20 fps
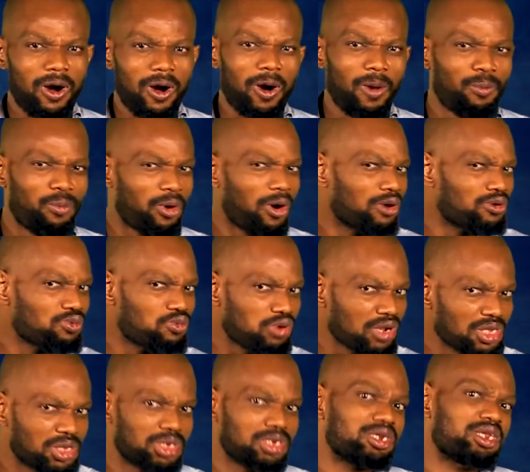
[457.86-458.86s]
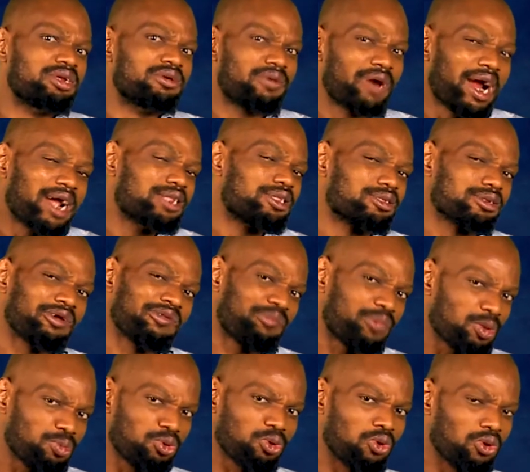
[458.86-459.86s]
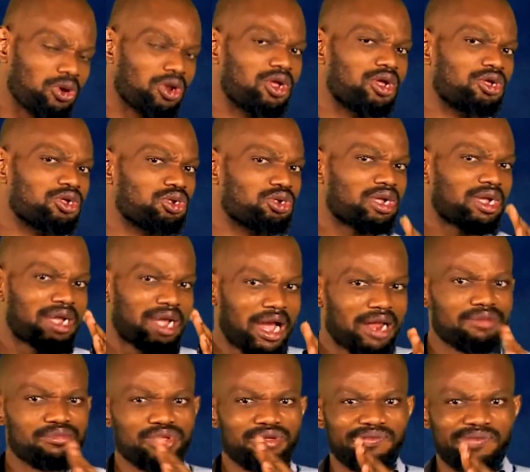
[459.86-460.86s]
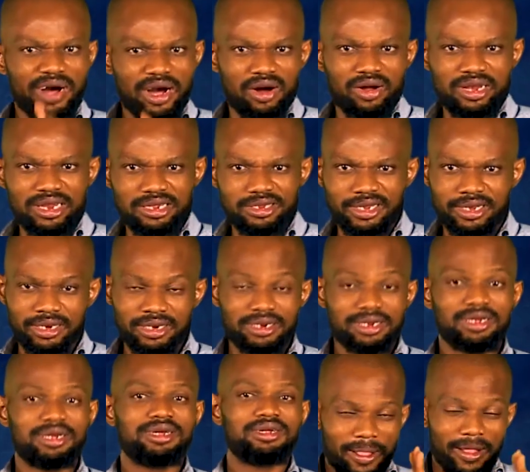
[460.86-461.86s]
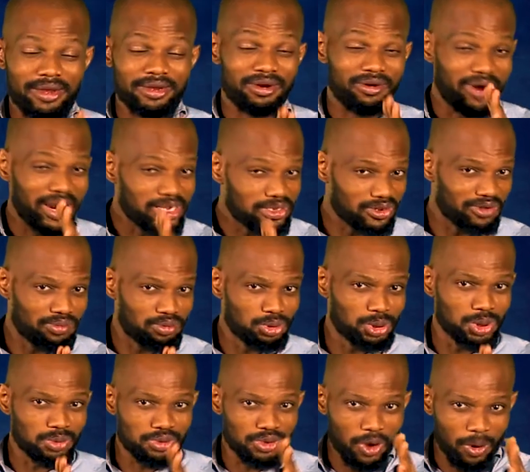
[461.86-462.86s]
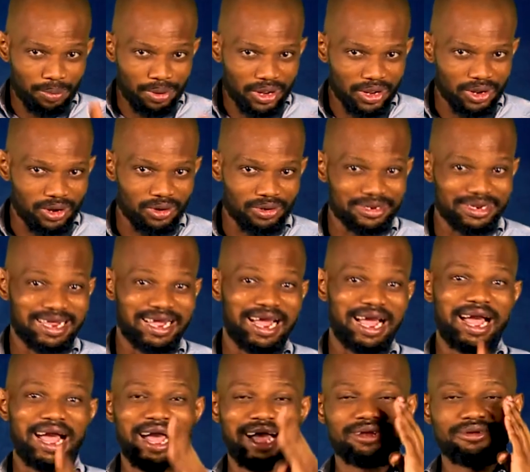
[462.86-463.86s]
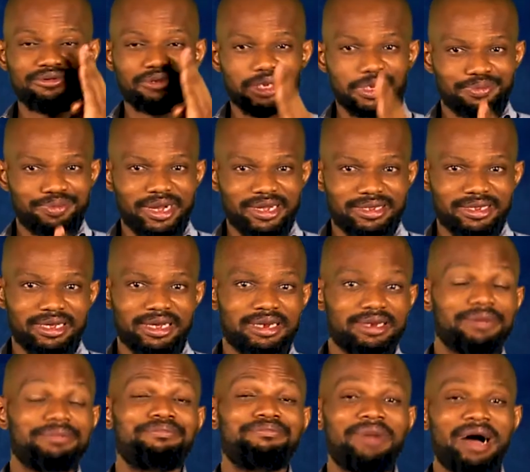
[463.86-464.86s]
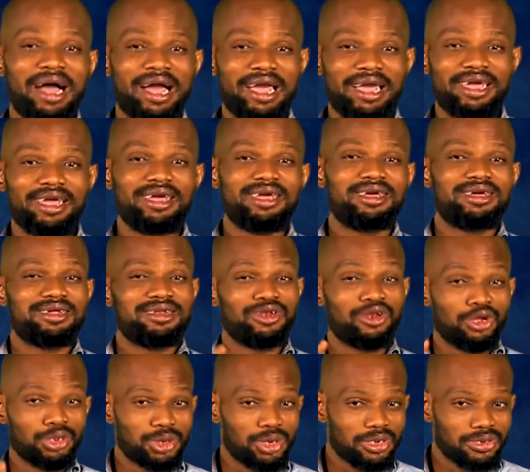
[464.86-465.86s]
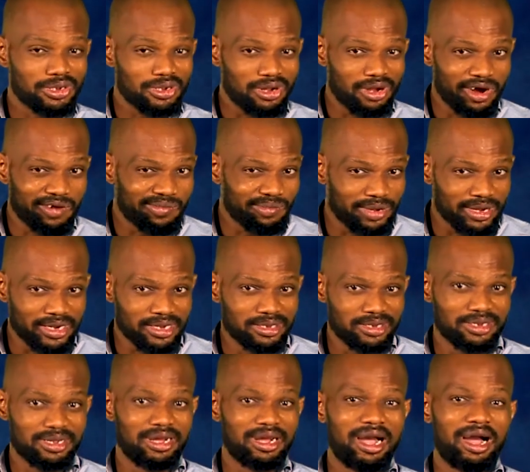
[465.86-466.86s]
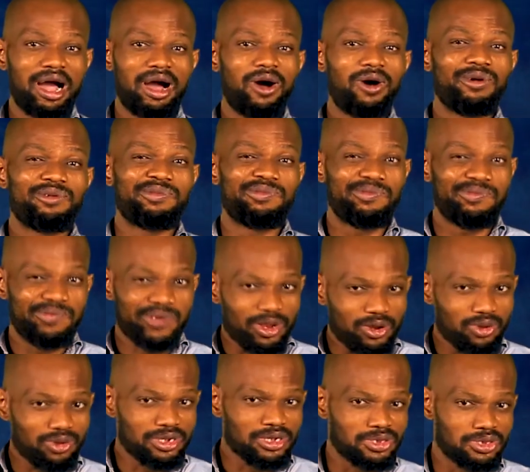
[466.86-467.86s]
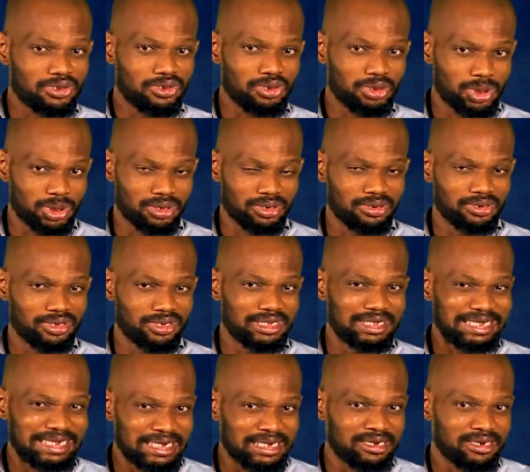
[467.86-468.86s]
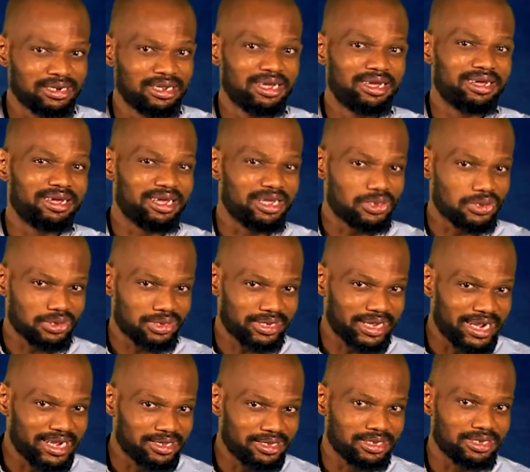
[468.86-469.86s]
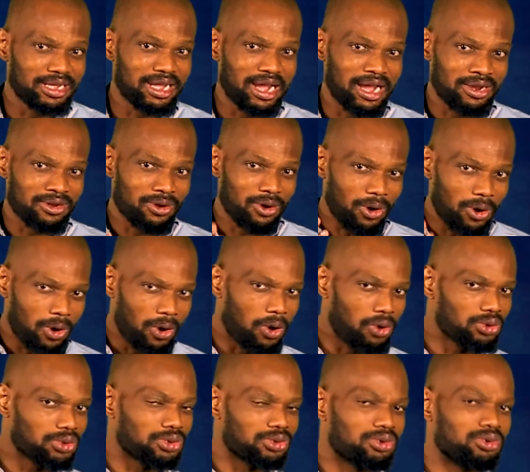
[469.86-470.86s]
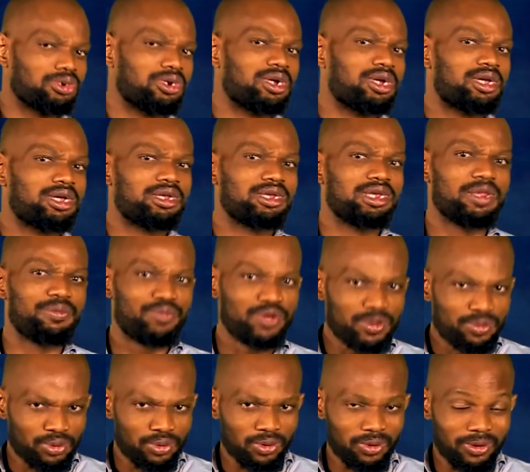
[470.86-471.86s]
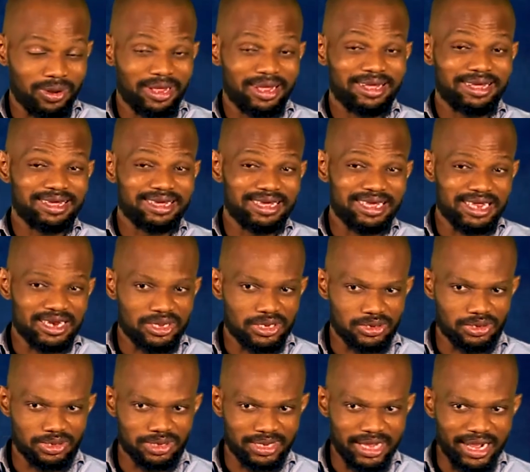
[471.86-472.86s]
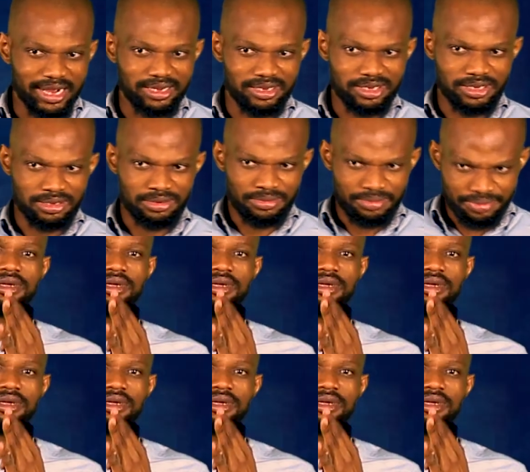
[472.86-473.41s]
upon which the rights of people can be violated. The rights of people should be upheld and respected by not just the government, fellow institutions in a society, and also the people in a society.